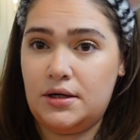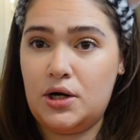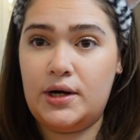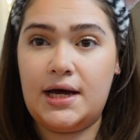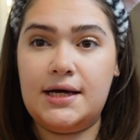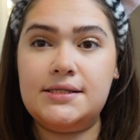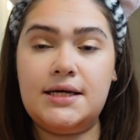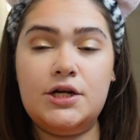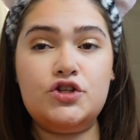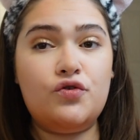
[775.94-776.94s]
All right guys,
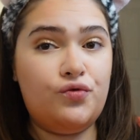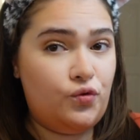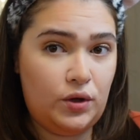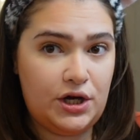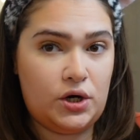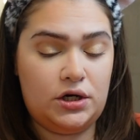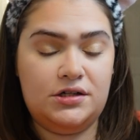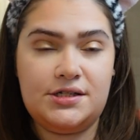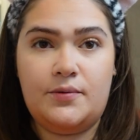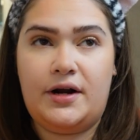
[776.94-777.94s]
it is fully
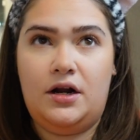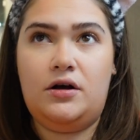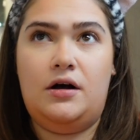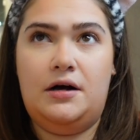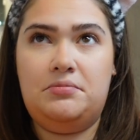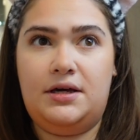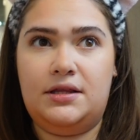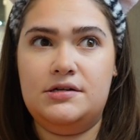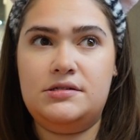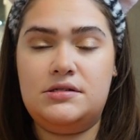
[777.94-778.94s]
curled, and when I look up like
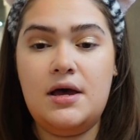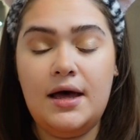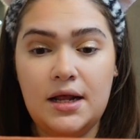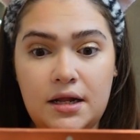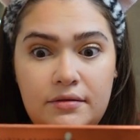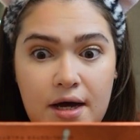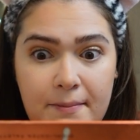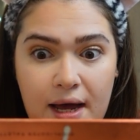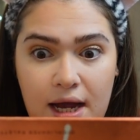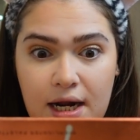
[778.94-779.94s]
this, then
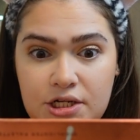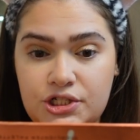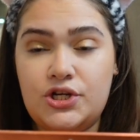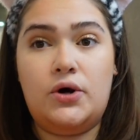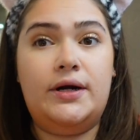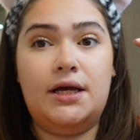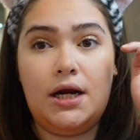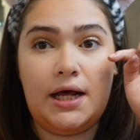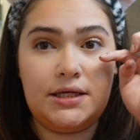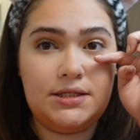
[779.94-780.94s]
my eyelashes are already like